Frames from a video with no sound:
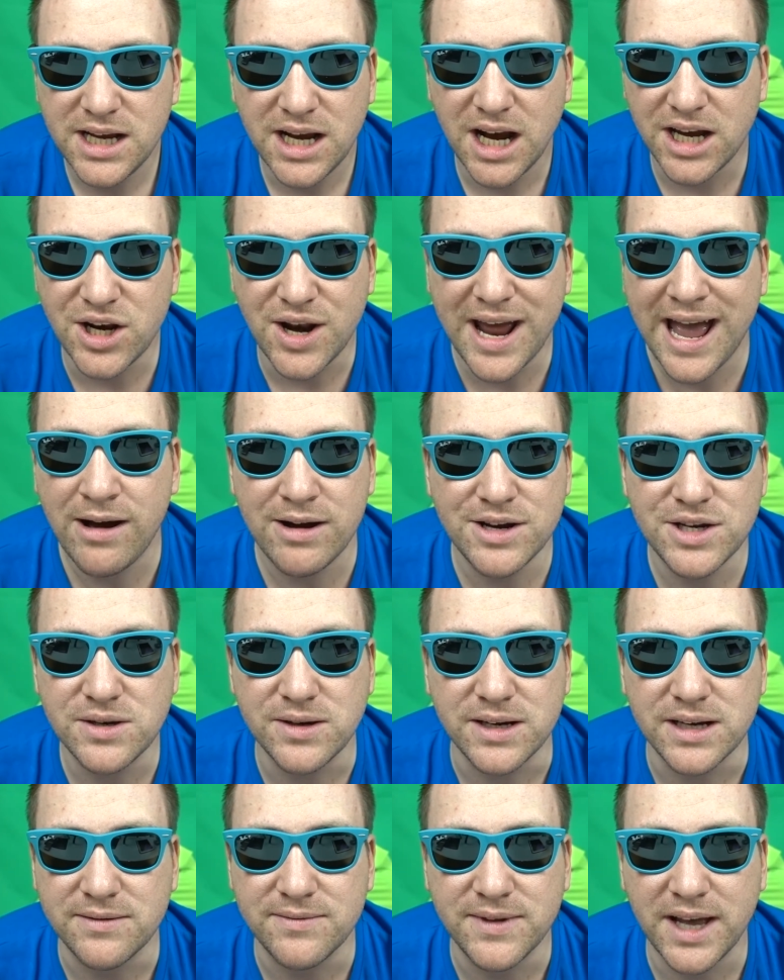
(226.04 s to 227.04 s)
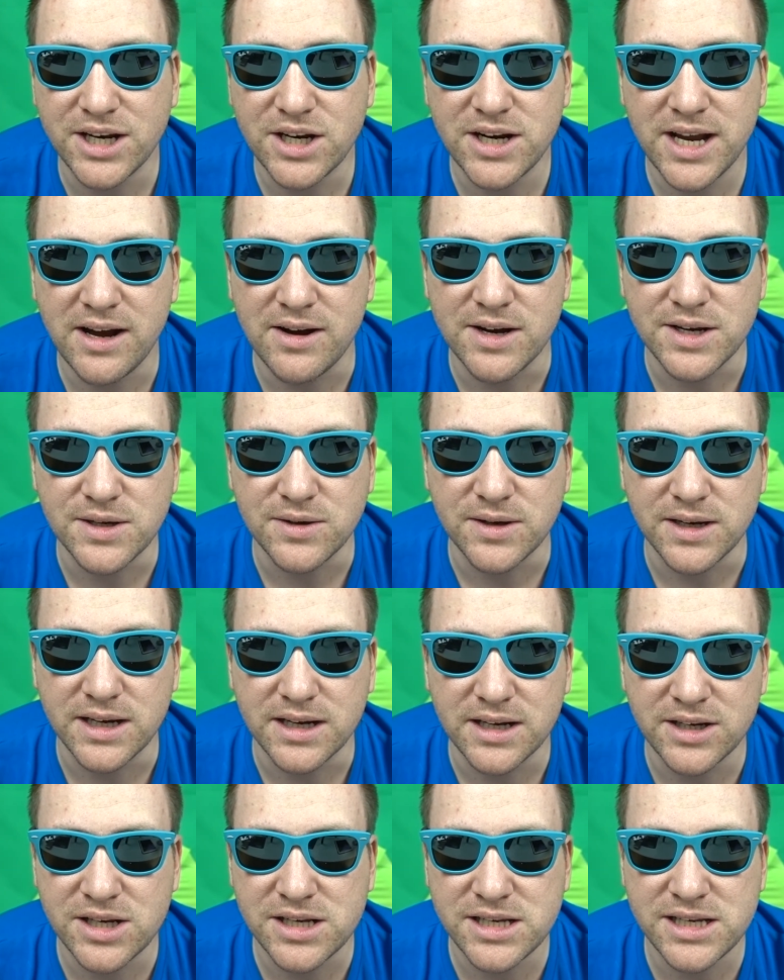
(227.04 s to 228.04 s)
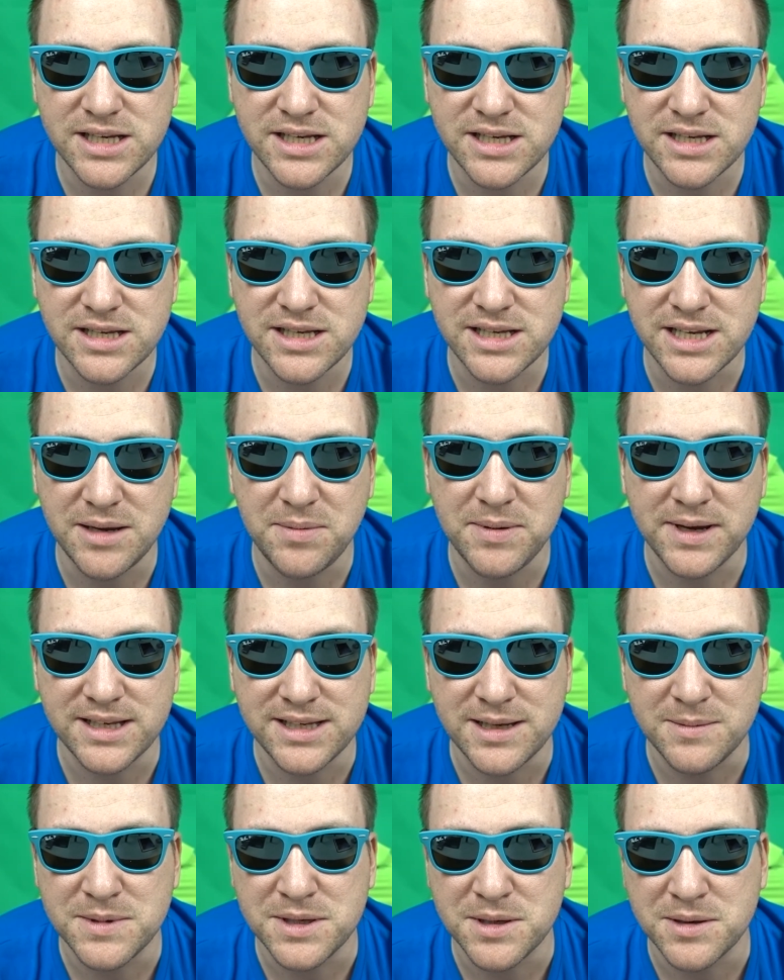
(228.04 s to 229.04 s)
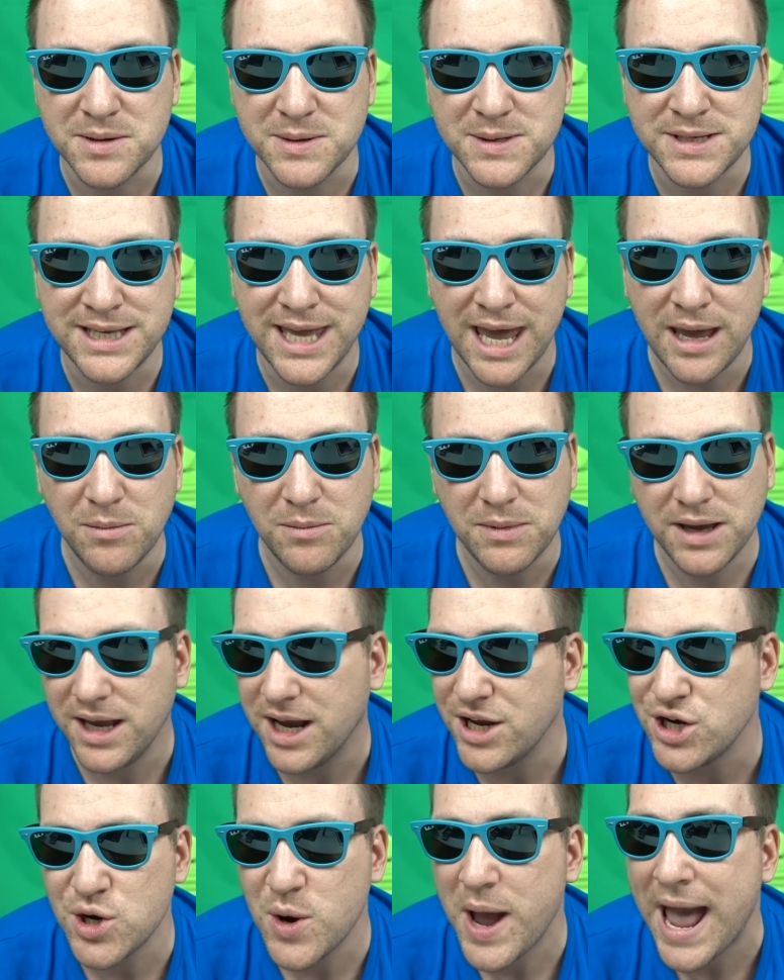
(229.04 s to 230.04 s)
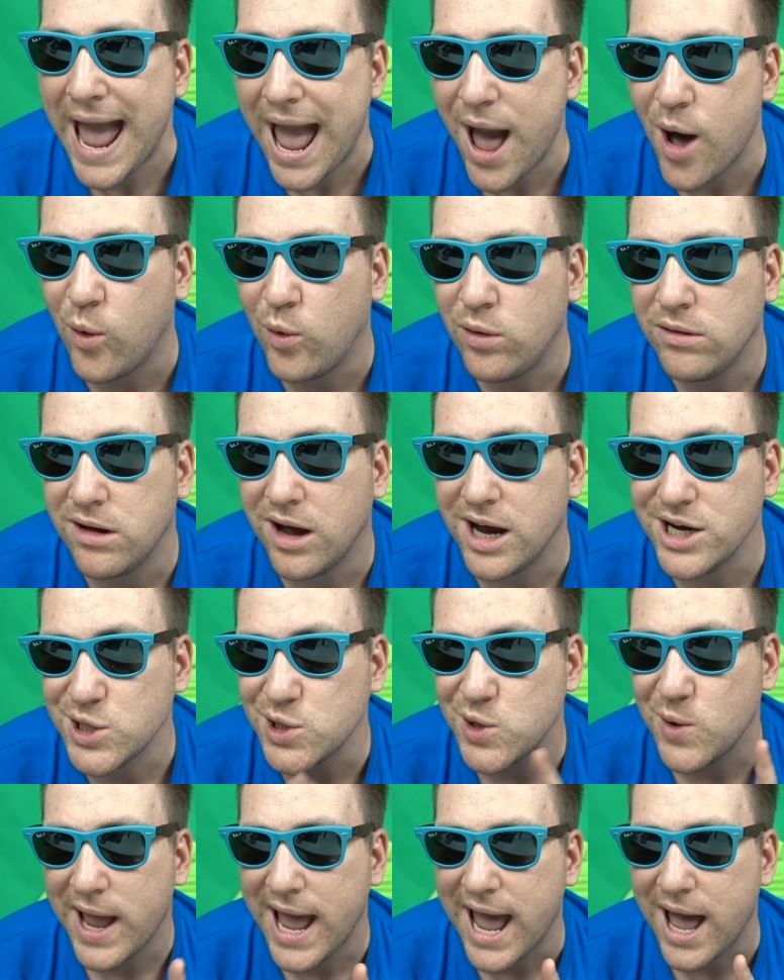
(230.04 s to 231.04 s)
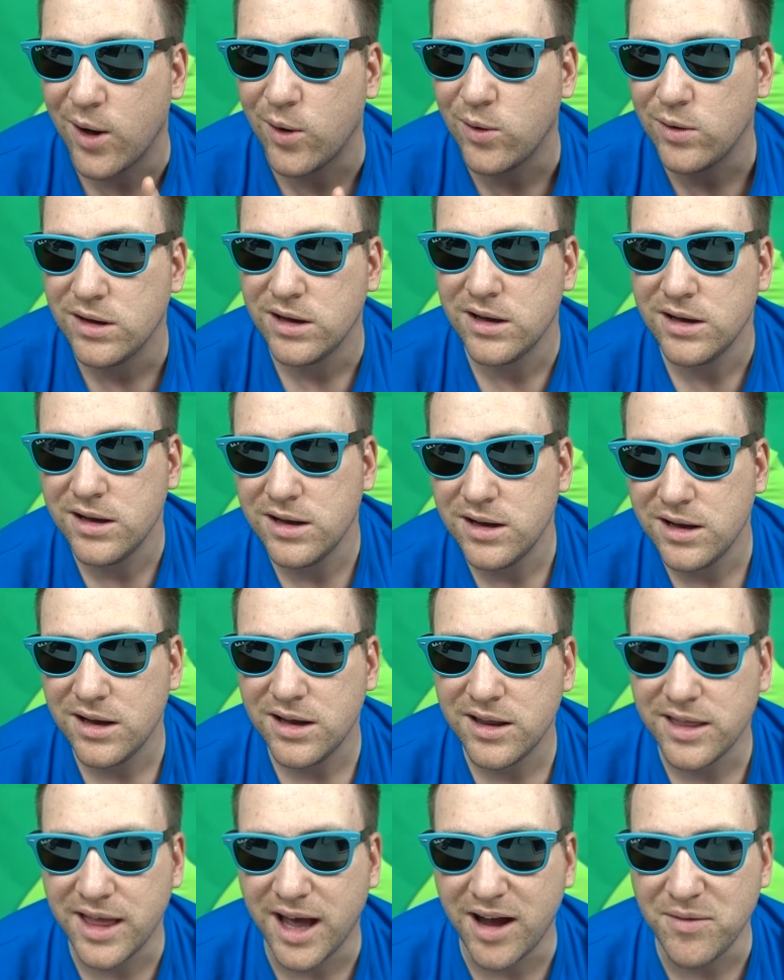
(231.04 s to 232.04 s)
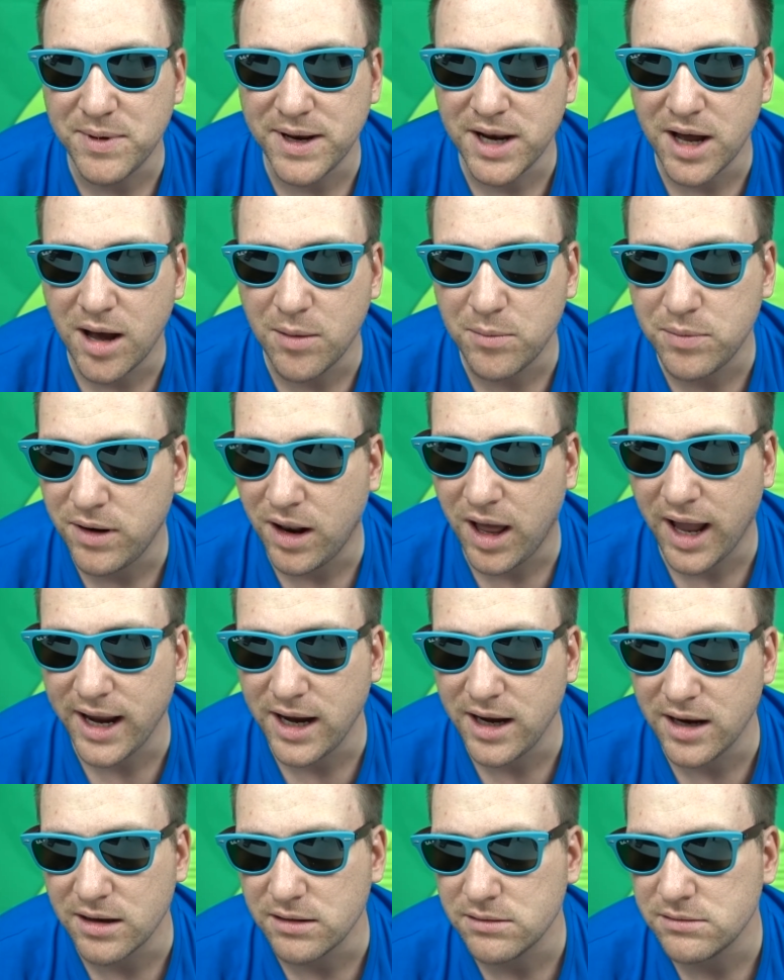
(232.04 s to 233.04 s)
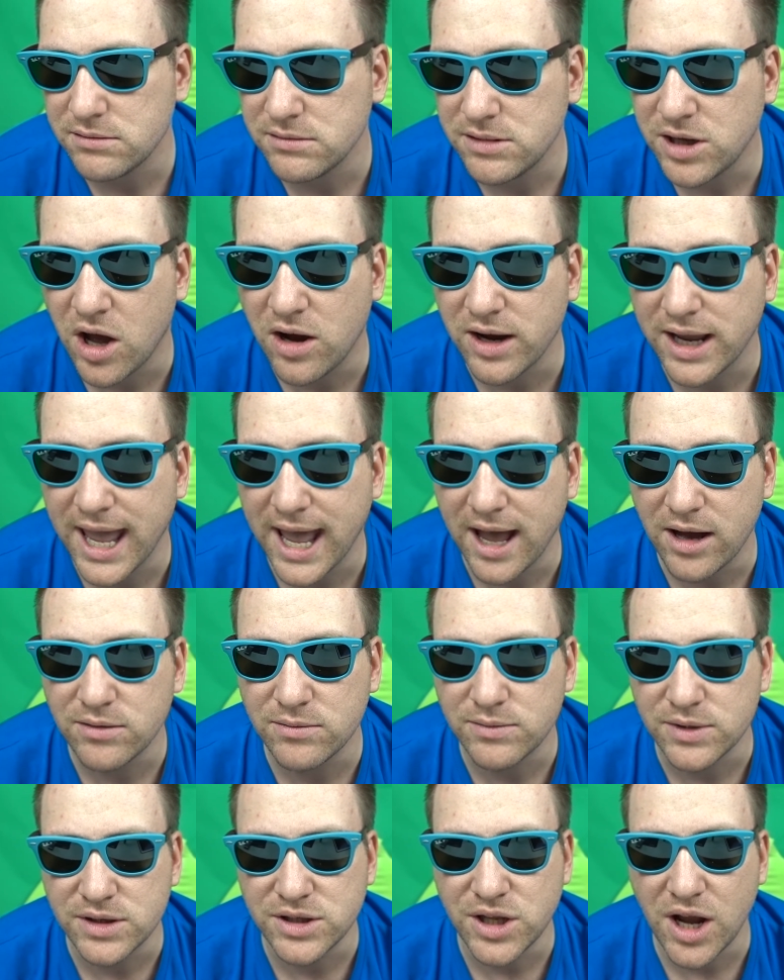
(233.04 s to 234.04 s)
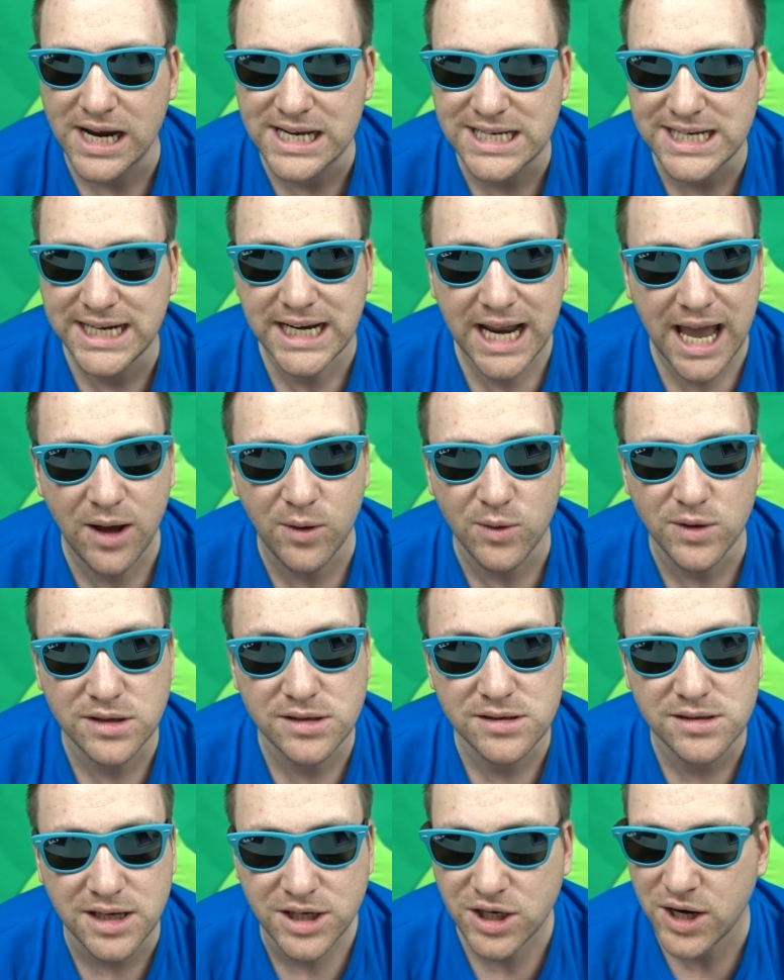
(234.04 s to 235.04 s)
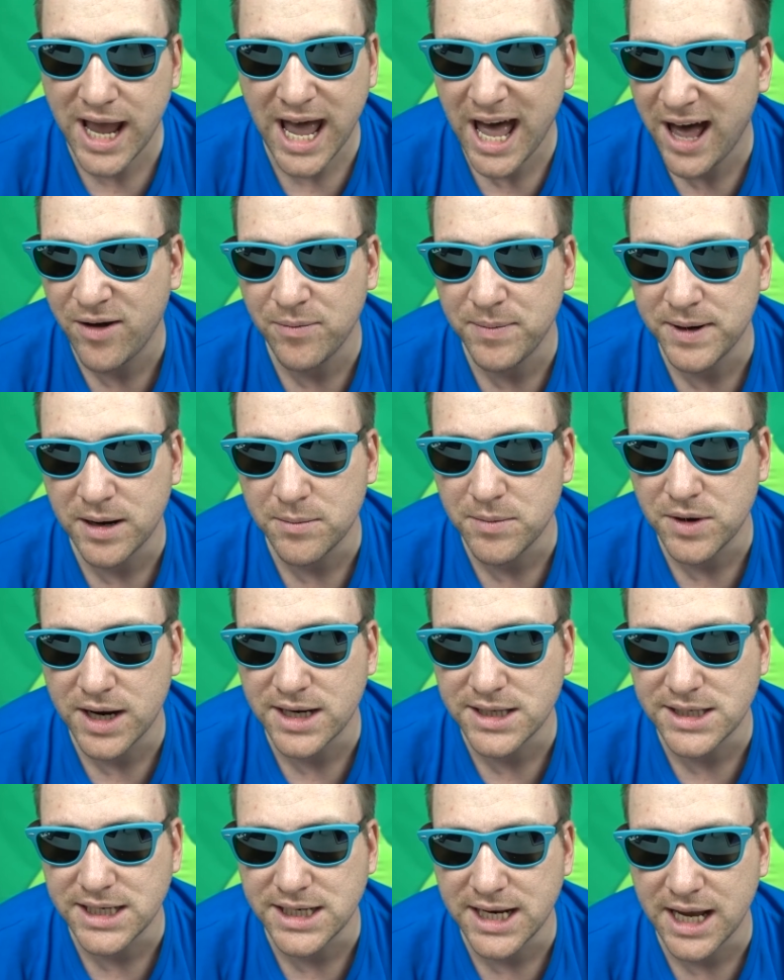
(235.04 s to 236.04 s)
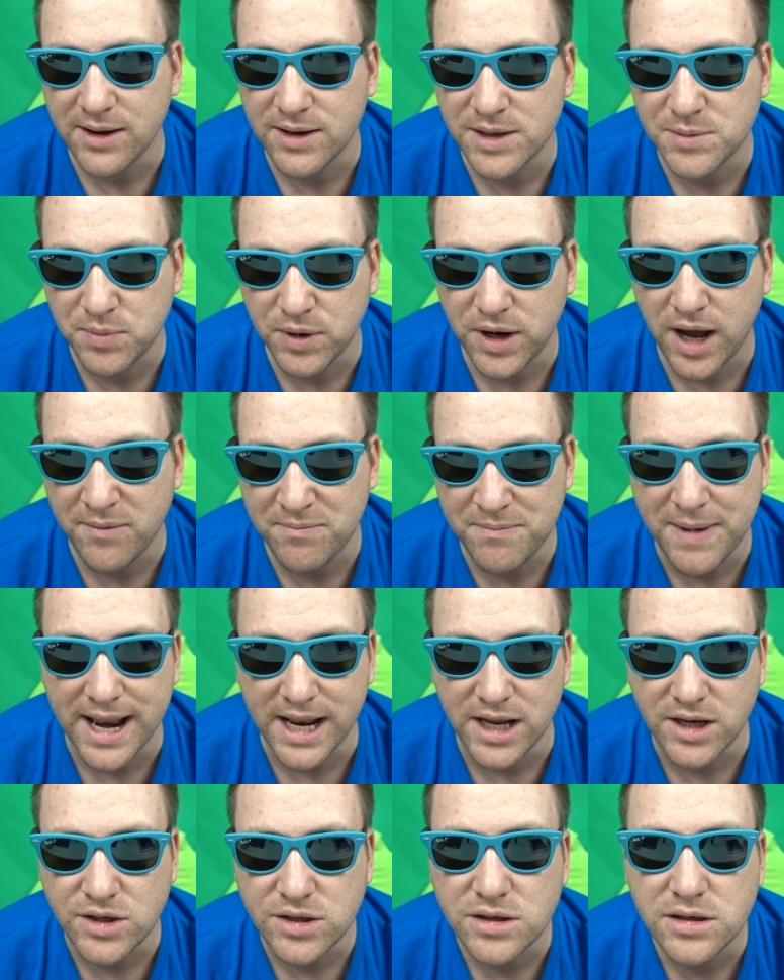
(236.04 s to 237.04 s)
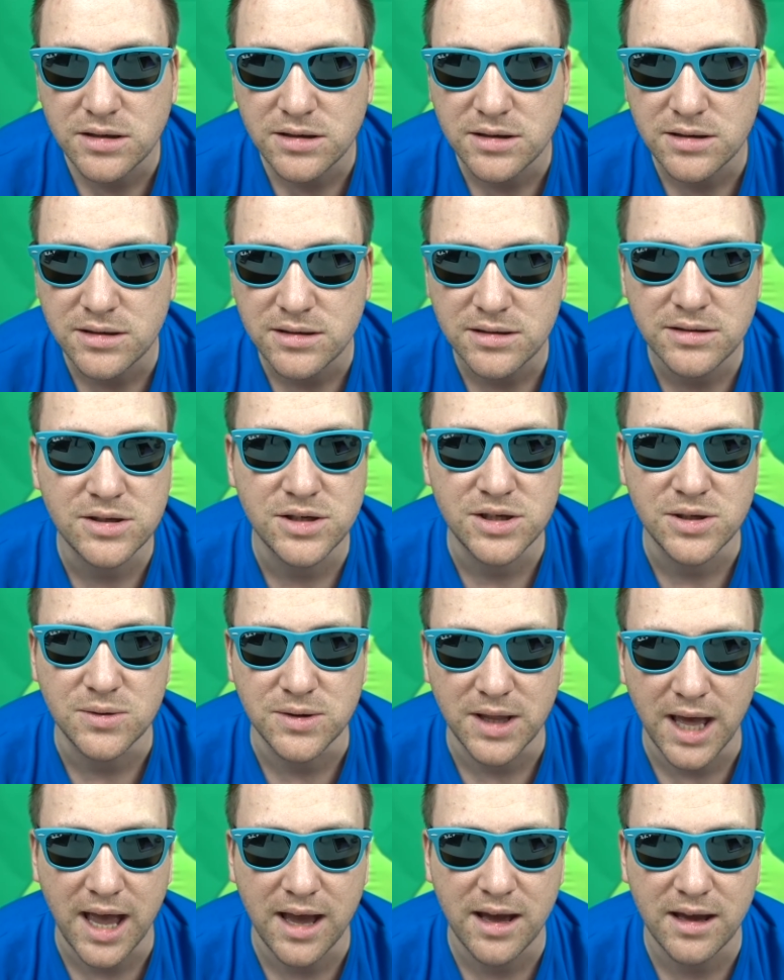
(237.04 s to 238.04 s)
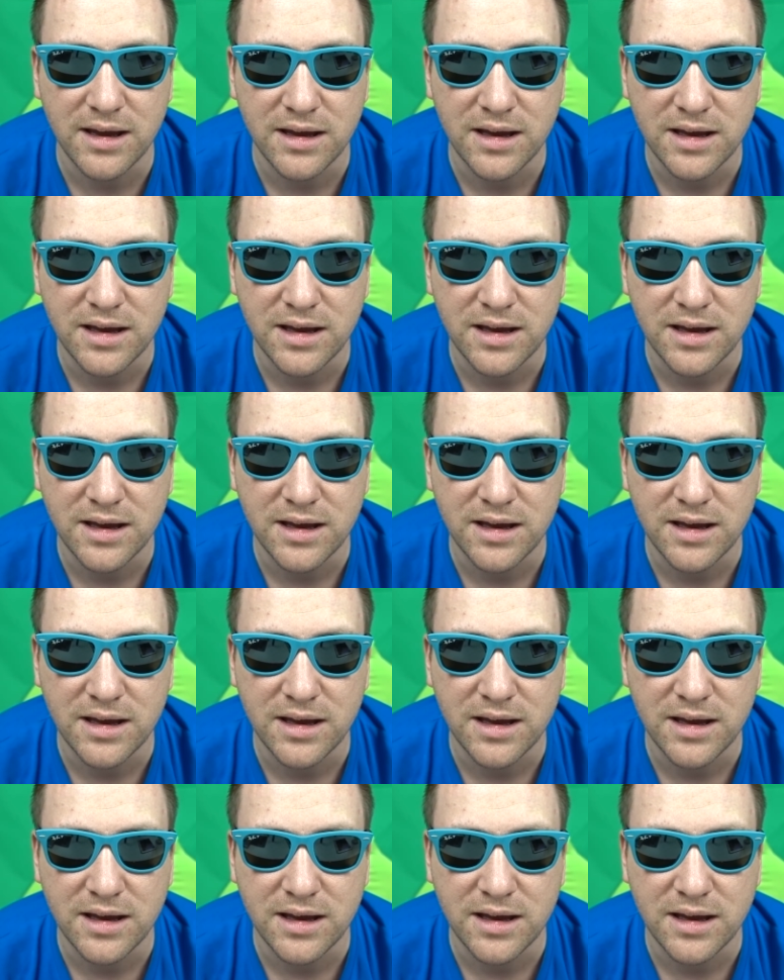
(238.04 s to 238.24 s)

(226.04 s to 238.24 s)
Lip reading: don't know how I do it. Just sleeping seems to escape me. I don't know how that I've been up, like, you know, can't count, but 19 hours. I don't know how I've been up 19 hours, but I've managed to do that.